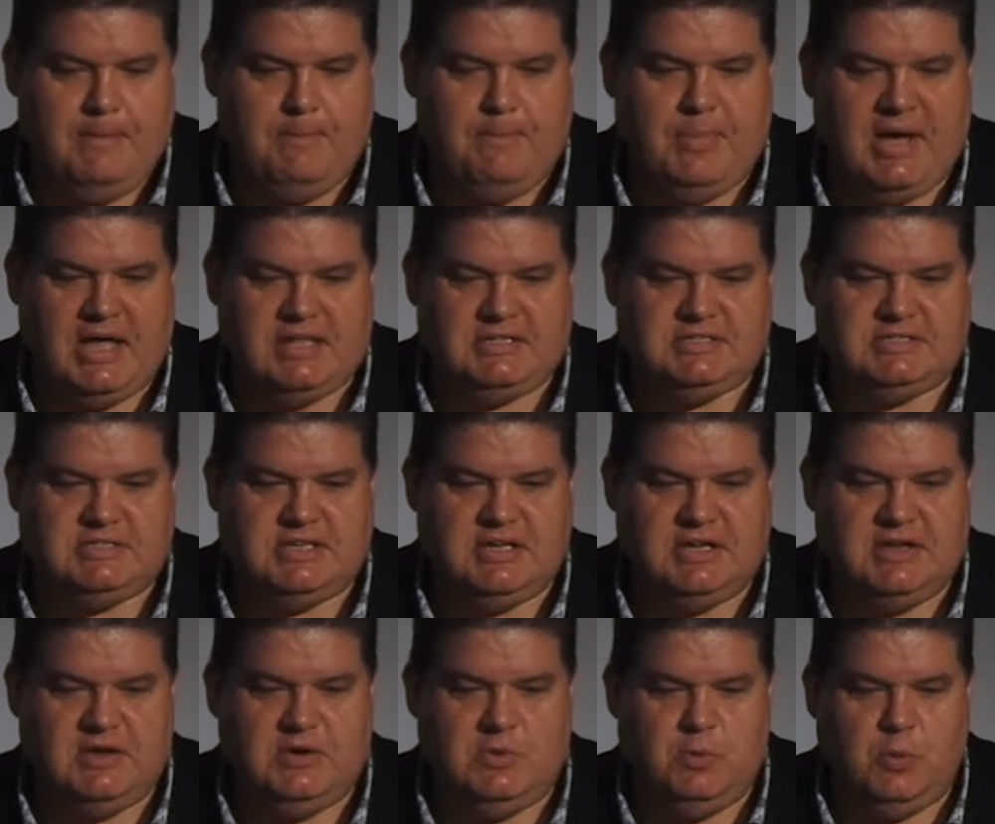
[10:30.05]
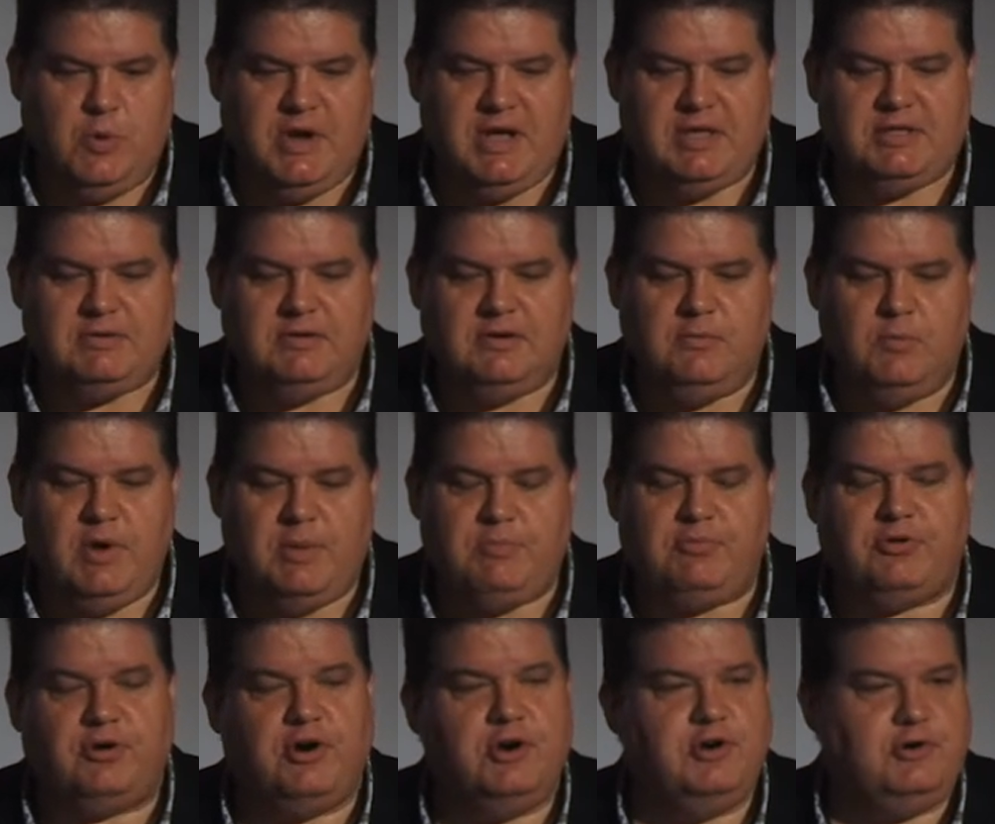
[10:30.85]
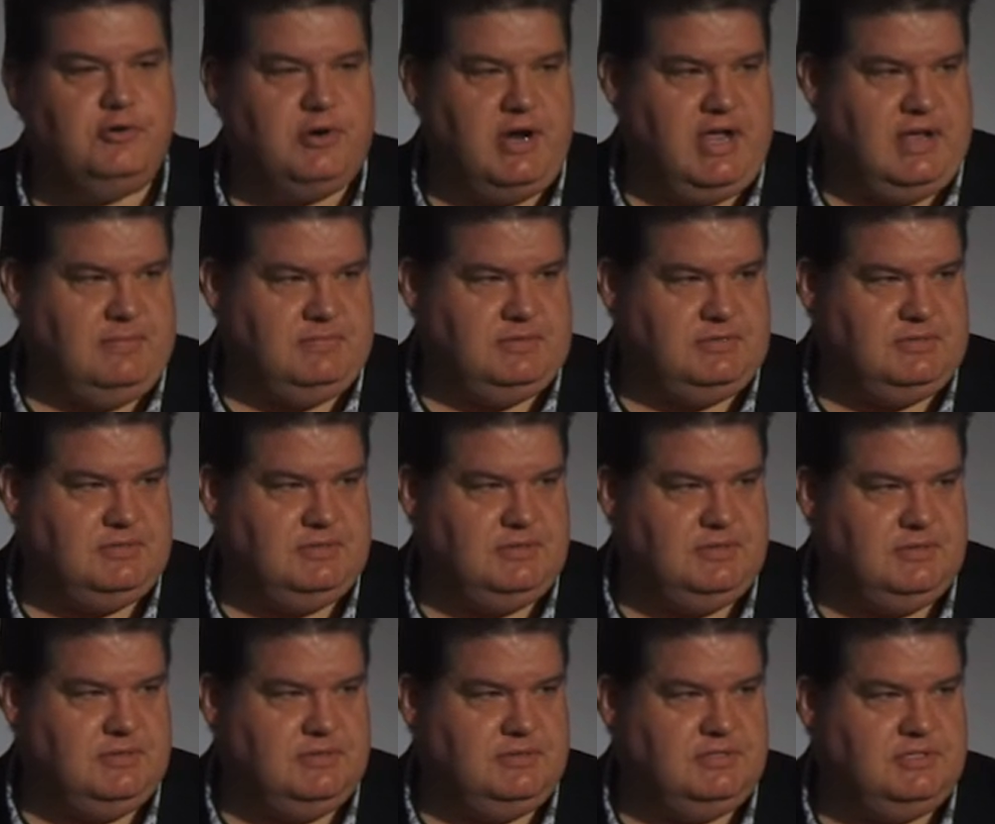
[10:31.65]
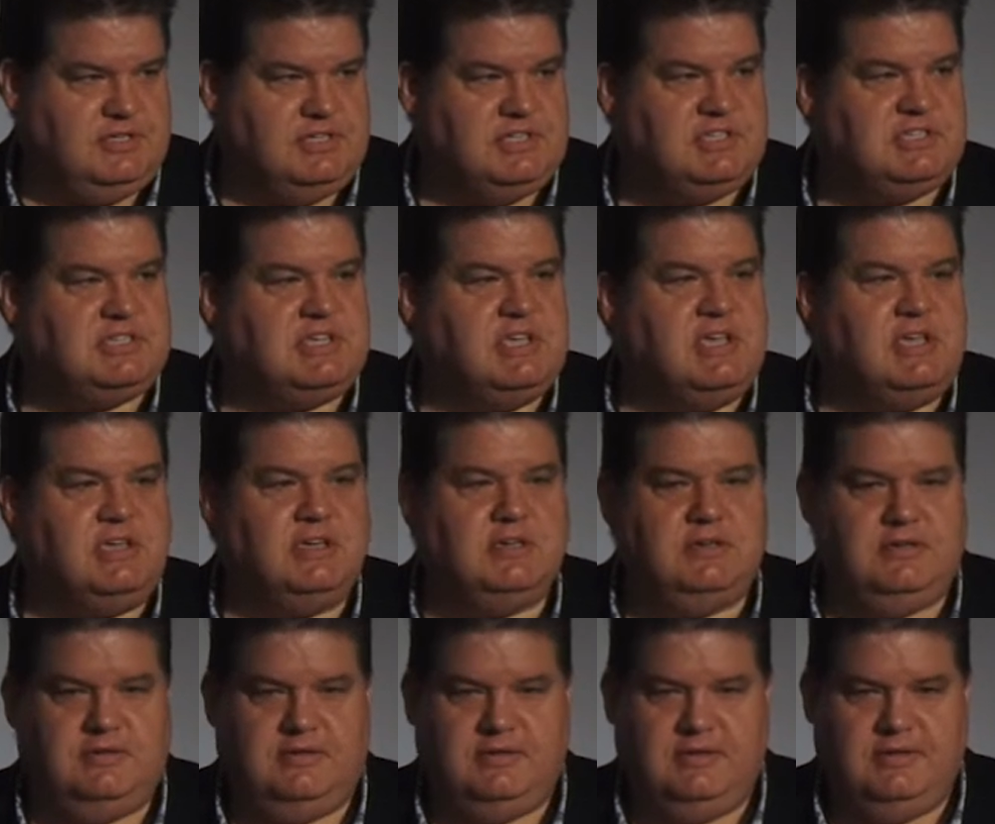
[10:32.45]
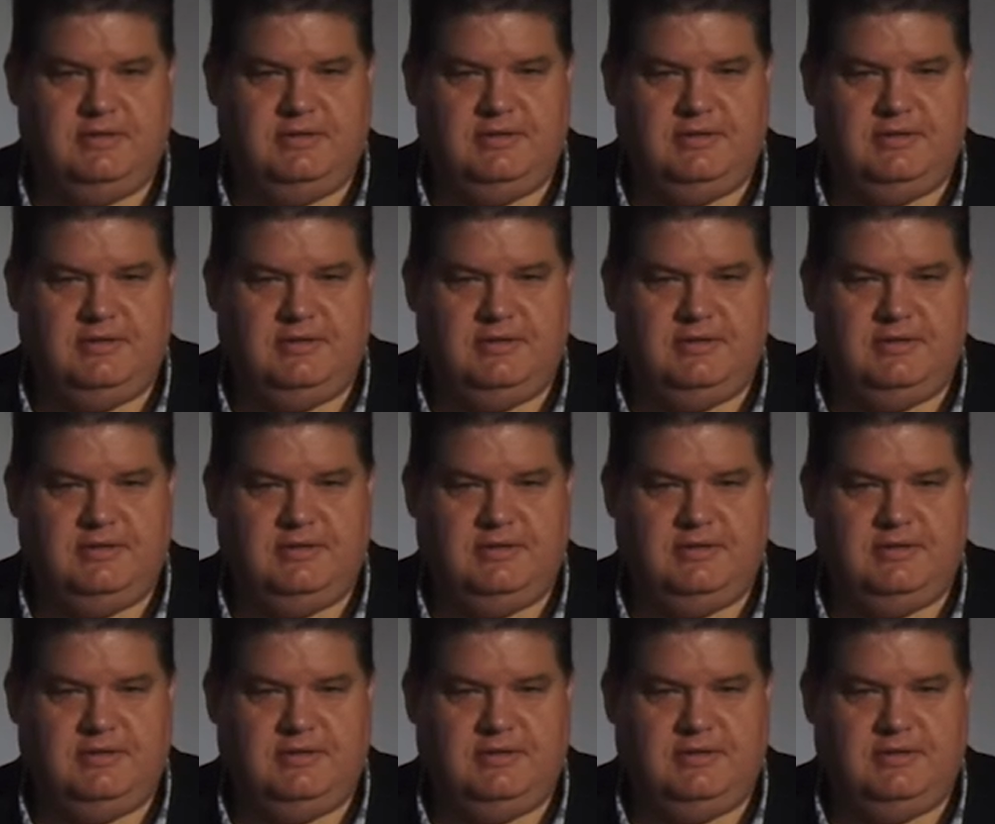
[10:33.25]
but we're programmed to seek